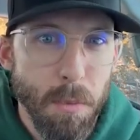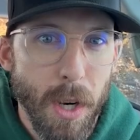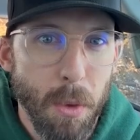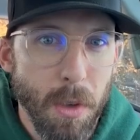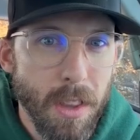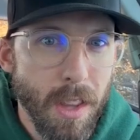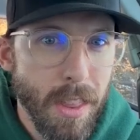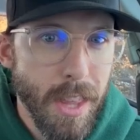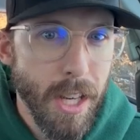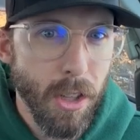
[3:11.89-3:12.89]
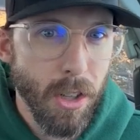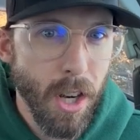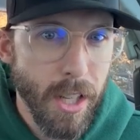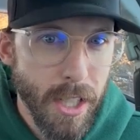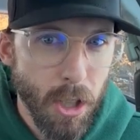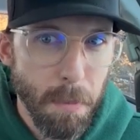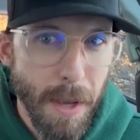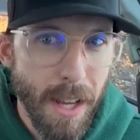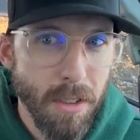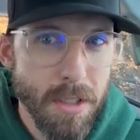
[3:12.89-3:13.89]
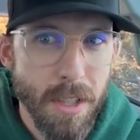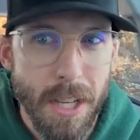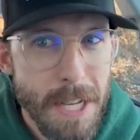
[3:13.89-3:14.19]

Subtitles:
way with the thinner honeycomb paddles.